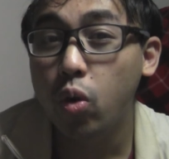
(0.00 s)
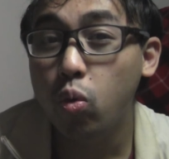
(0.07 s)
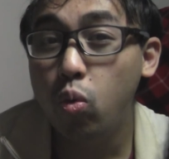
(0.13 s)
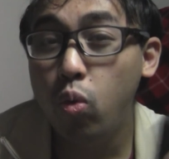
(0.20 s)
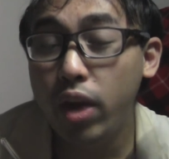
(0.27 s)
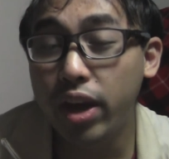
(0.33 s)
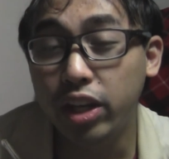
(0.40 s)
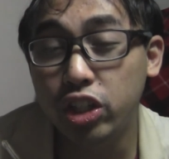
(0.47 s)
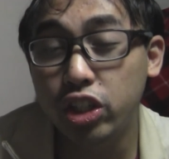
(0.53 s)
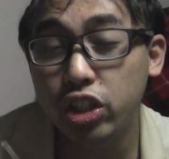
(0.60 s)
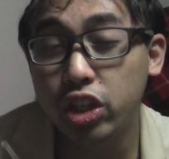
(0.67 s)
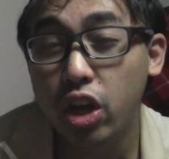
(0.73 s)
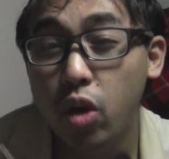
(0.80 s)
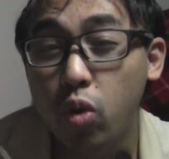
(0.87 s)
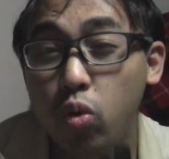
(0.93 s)

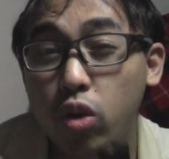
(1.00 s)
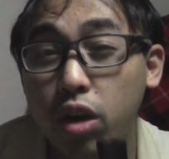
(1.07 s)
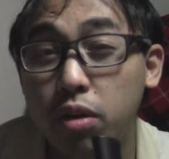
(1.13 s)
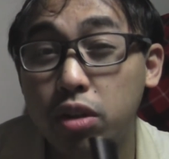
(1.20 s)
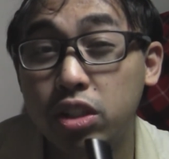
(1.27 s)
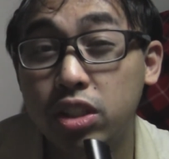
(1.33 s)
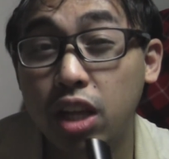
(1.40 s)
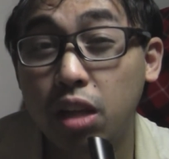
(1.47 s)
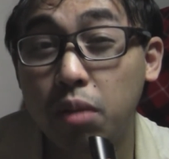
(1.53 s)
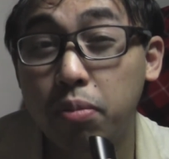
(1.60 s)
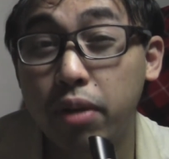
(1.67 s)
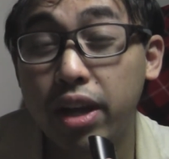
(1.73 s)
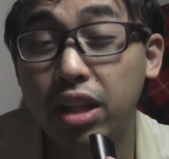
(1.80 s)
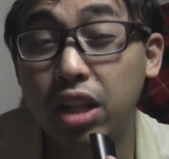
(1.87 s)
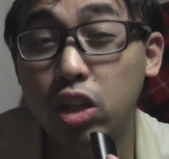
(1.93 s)
which would
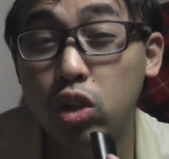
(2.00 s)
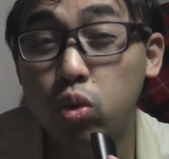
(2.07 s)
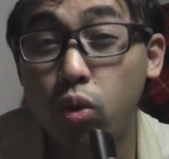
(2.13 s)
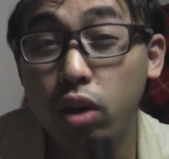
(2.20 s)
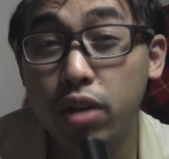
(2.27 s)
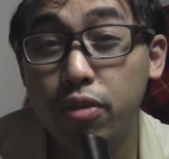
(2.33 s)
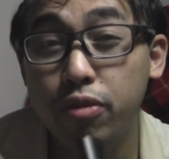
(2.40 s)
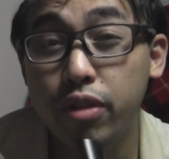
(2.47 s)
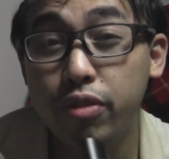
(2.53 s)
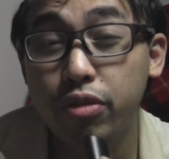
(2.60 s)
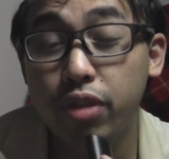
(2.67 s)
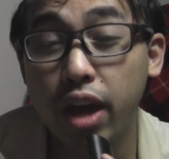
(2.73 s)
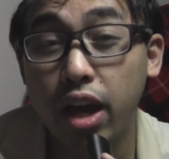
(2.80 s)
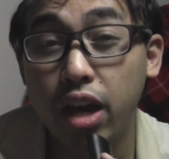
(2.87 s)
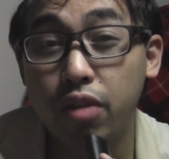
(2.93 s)
celebrate the
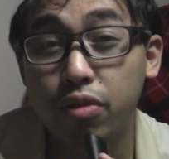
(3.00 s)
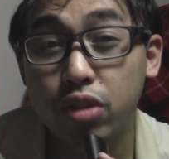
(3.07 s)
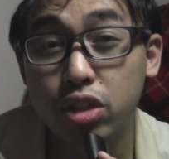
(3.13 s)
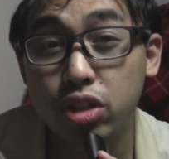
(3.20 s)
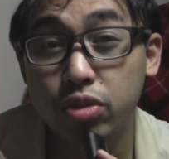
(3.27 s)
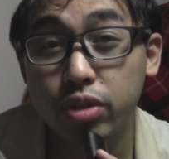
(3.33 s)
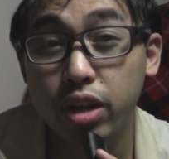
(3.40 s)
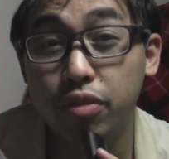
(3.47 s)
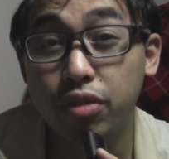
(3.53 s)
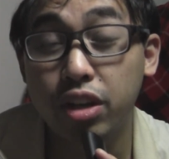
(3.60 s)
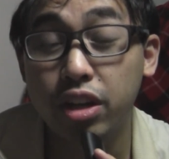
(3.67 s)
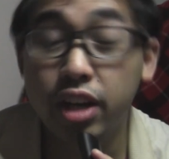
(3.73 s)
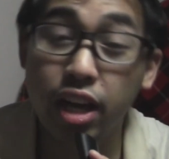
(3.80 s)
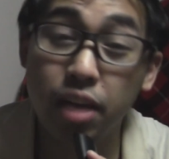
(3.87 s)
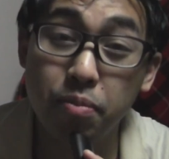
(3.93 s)
25th anniversary of
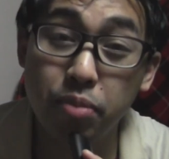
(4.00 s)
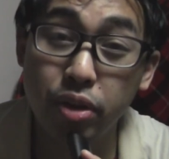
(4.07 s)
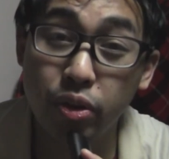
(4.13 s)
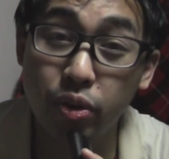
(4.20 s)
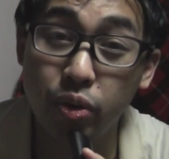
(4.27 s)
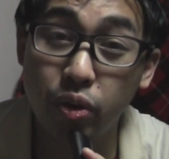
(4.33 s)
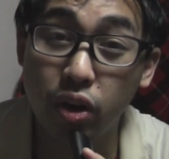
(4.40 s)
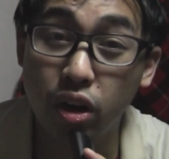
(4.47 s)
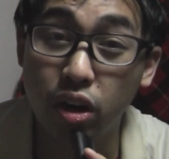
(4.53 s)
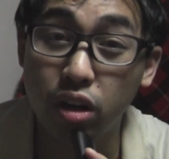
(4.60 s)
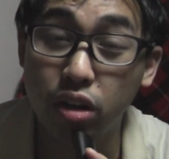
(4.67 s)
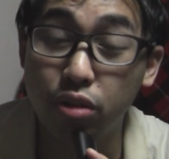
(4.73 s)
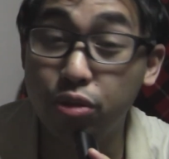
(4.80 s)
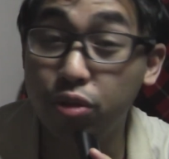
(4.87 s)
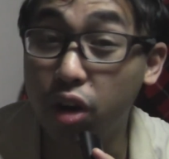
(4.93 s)
the debut
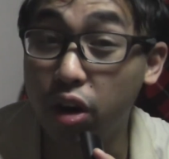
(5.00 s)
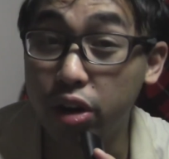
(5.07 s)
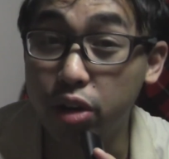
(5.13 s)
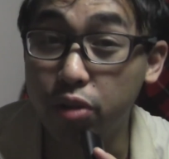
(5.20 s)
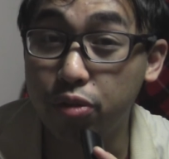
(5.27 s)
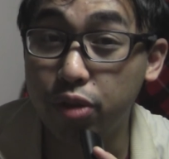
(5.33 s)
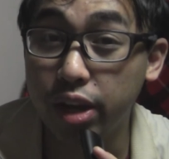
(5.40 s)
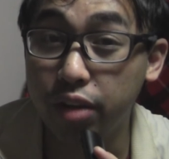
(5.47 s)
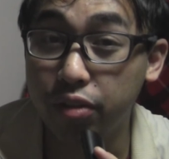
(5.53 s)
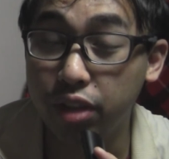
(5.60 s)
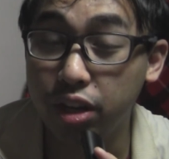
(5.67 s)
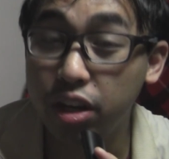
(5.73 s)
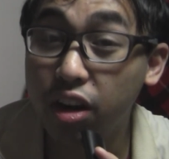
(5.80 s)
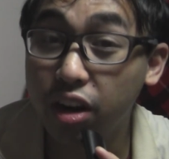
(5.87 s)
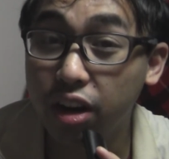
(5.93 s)
of Are You Afraid of
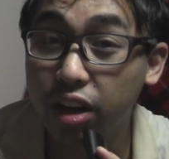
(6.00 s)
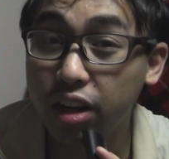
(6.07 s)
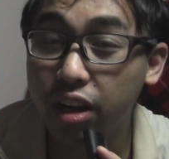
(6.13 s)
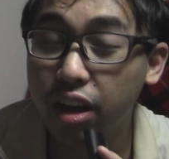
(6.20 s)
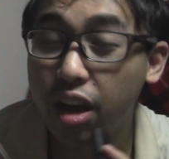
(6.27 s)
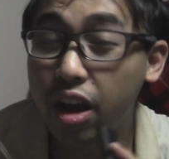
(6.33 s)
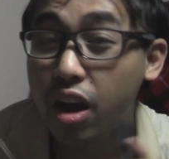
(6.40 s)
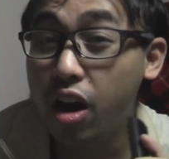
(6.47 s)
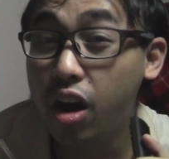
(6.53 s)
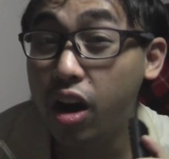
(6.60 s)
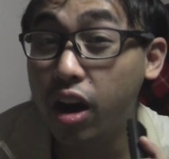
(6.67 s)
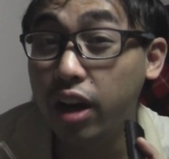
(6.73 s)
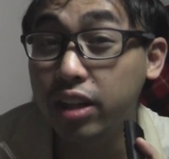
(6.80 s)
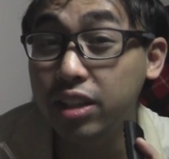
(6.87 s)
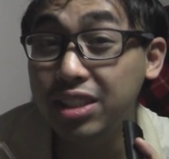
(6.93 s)
the Dark
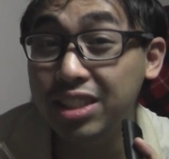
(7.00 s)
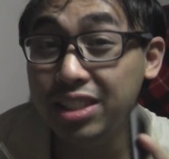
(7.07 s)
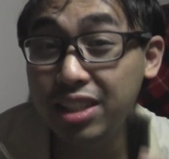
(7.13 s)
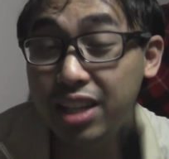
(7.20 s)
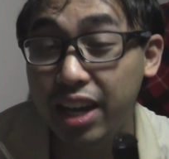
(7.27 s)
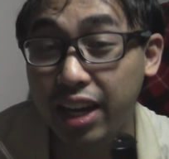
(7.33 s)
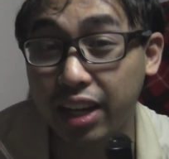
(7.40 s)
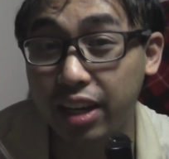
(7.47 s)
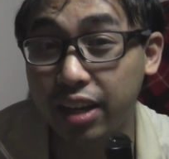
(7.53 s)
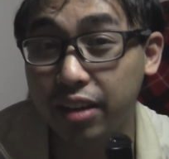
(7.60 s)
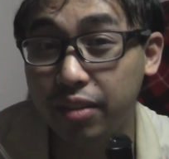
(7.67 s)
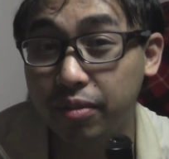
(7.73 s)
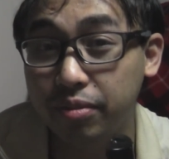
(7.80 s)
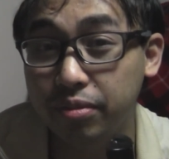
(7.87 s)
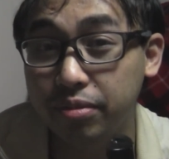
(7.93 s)
on Snick.